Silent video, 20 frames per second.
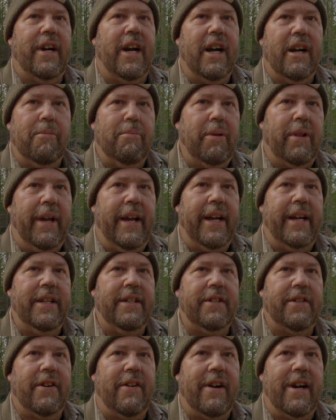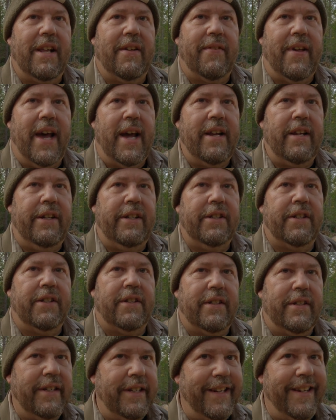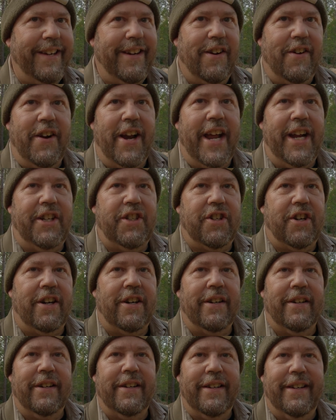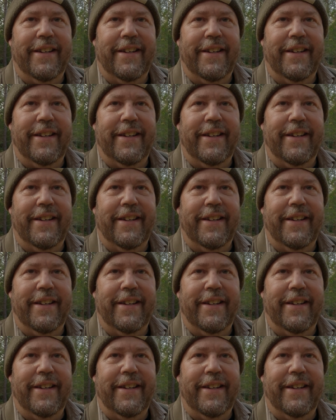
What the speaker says: airplanes or any of that. You just hear nature.